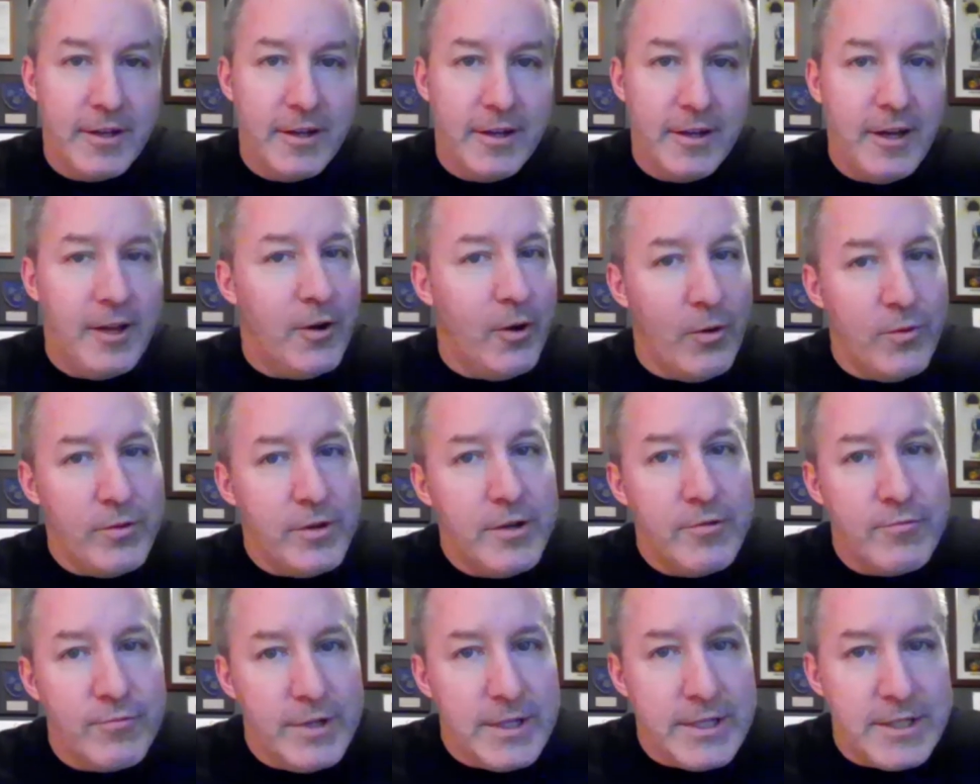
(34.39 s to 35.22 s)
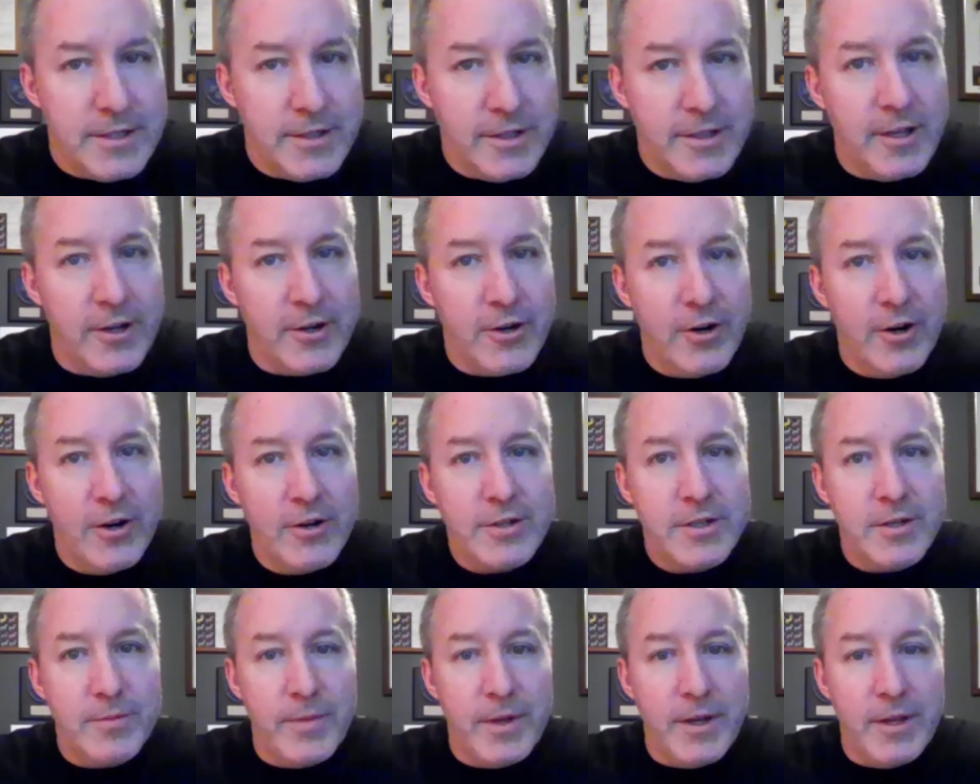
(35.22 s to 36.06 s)
it only recently
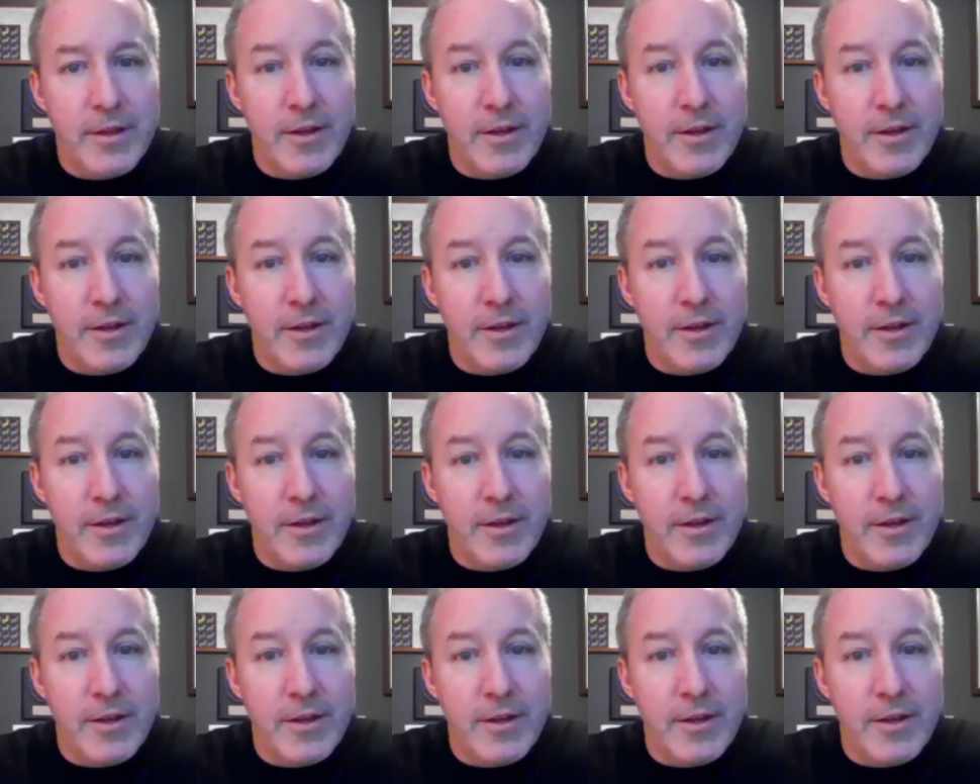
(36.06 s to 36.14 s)
occurred to me